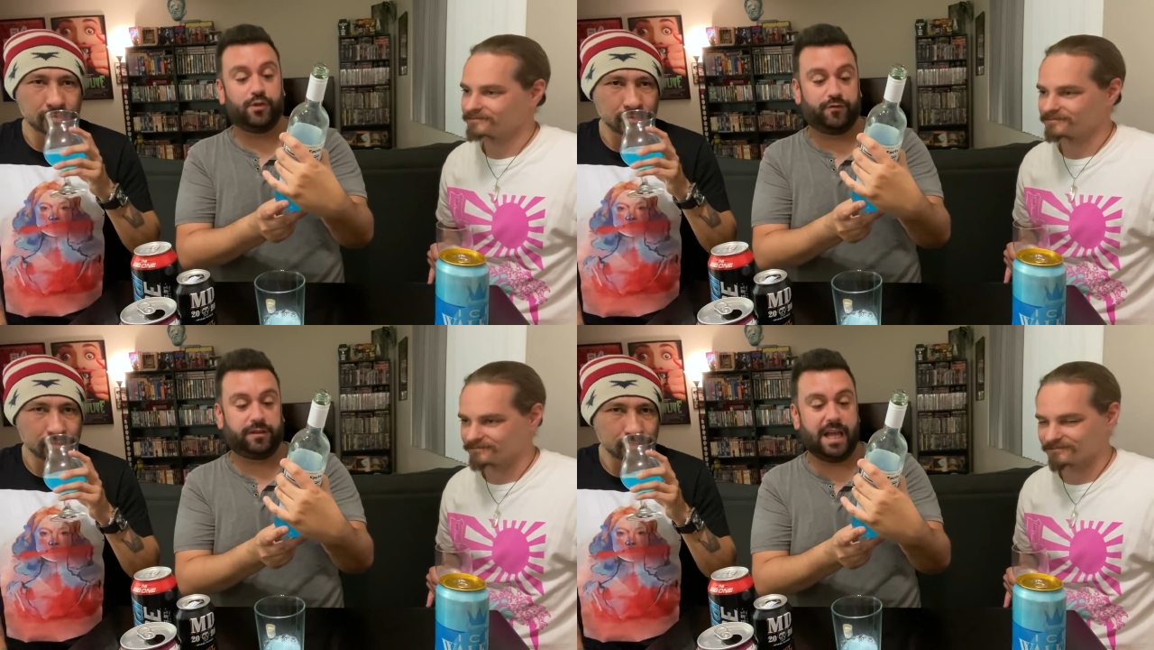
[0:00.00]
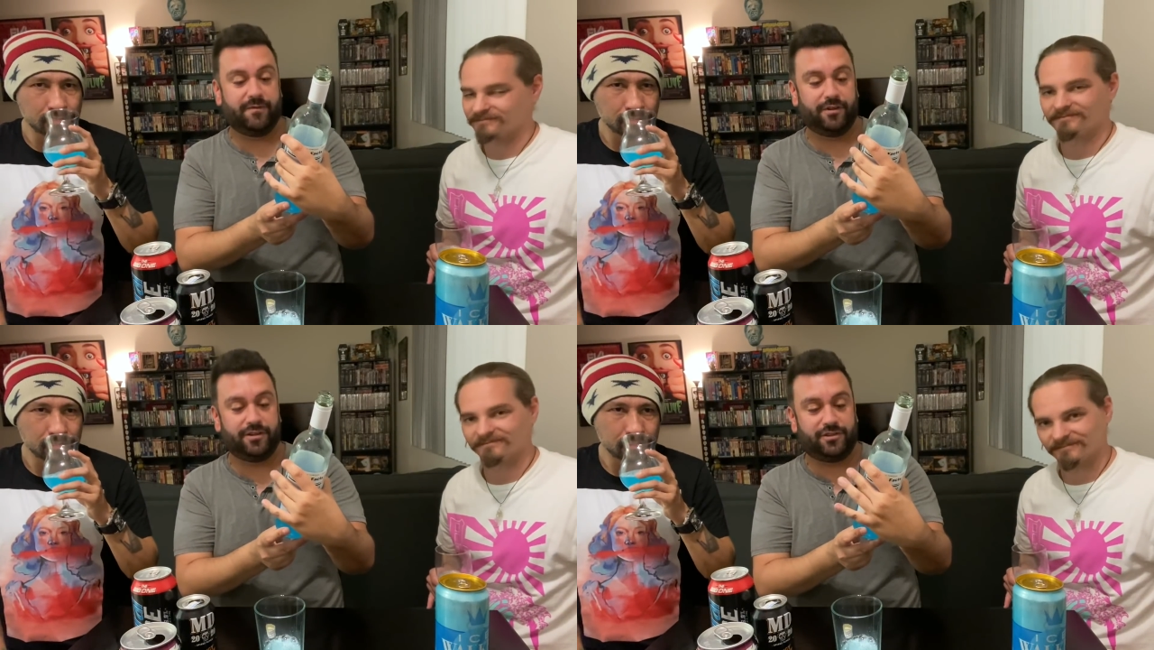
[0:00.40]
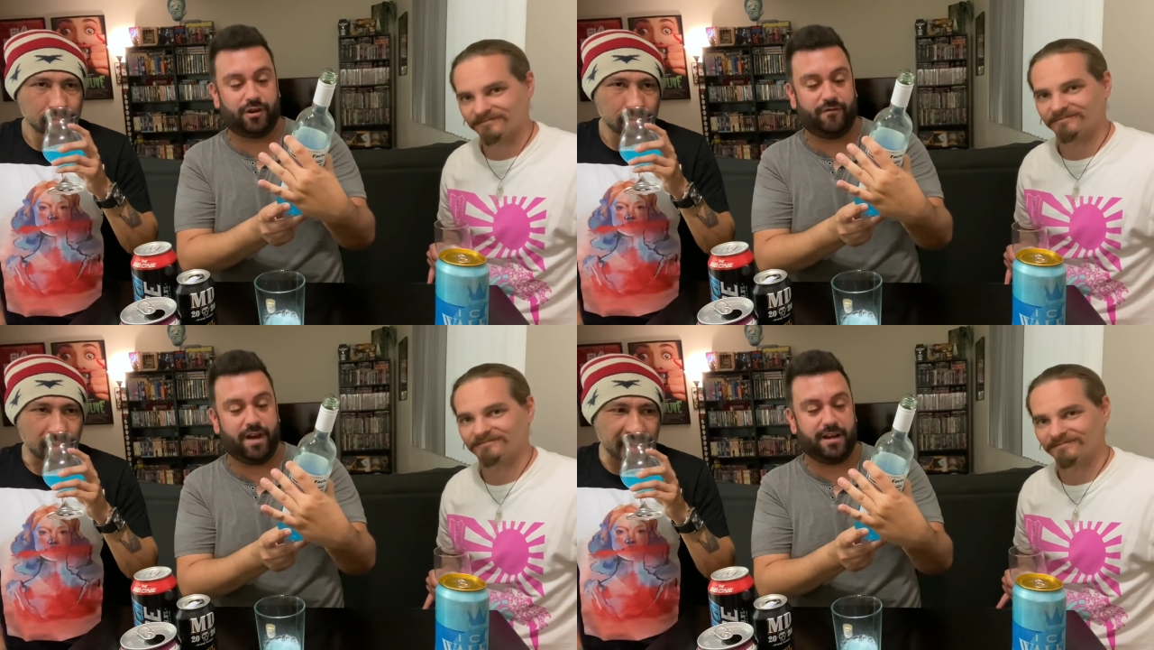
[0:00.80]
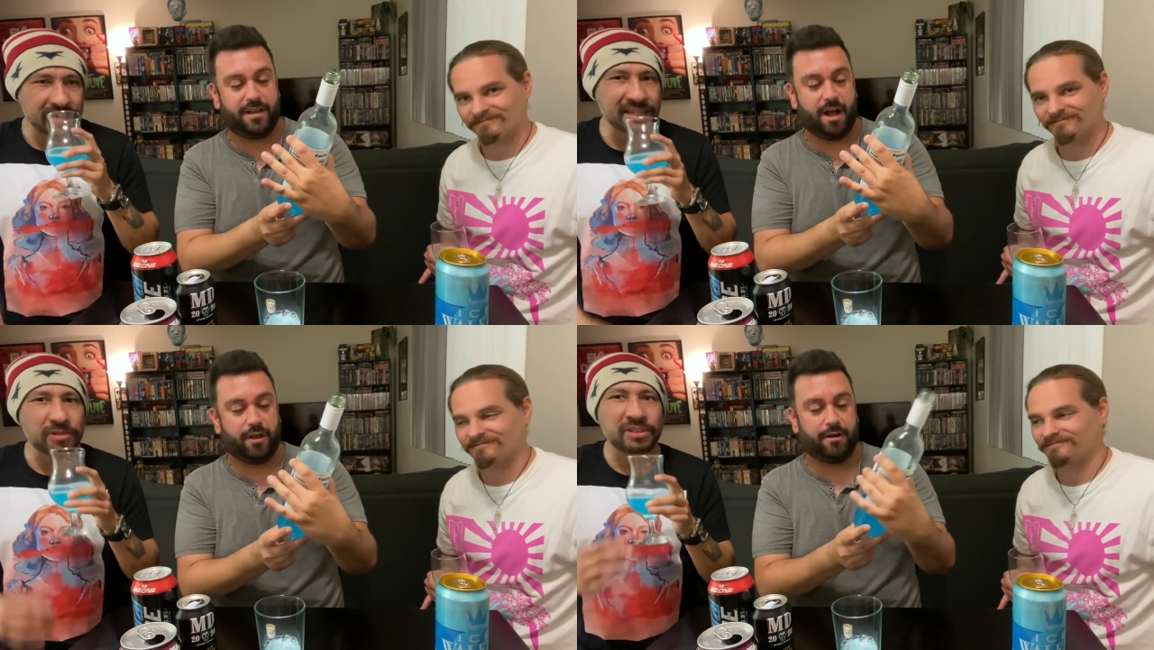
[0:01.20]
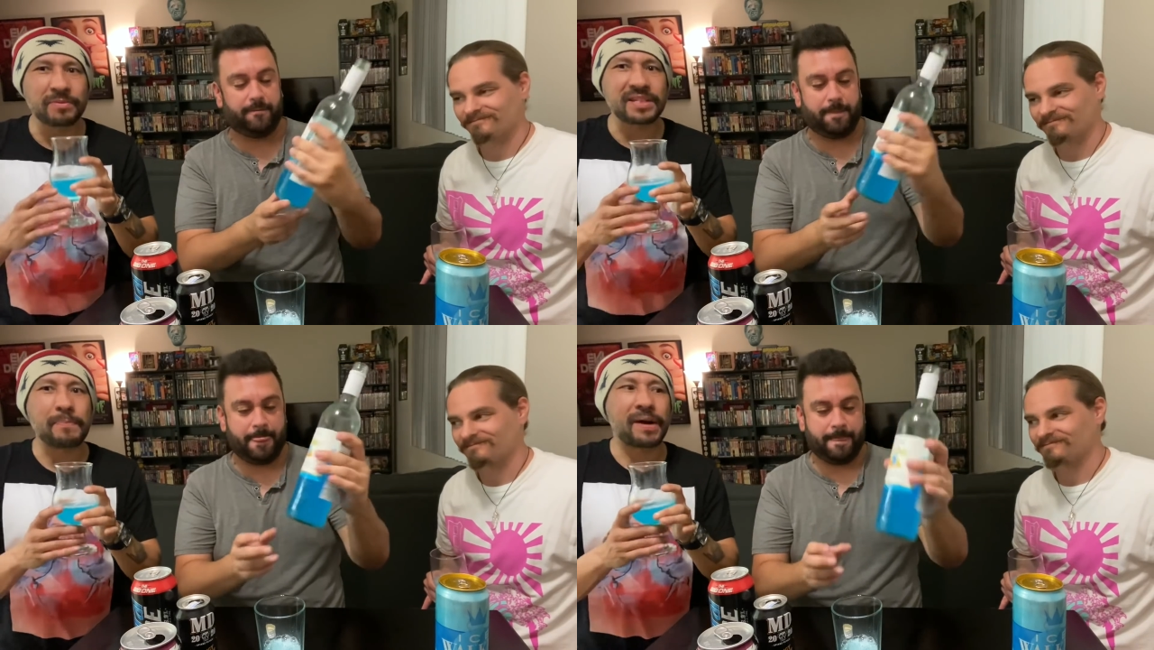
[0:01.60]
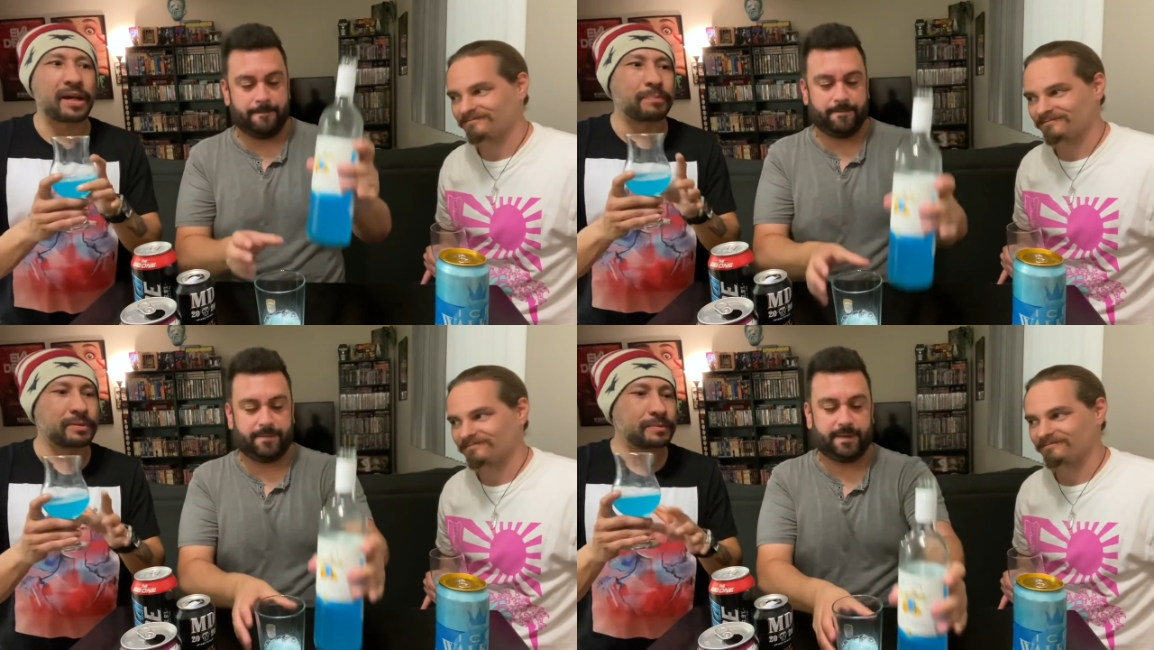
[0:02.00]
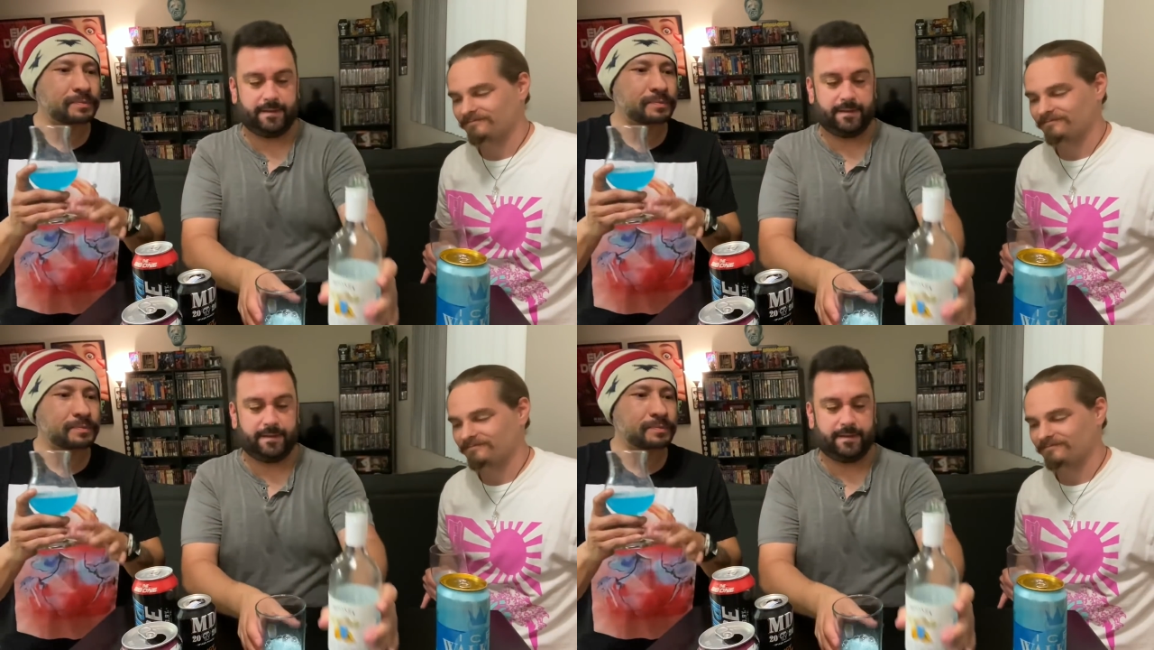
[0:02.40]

Speaker 1: flavors. Certified. Okay, killer. this one smells like pineapple.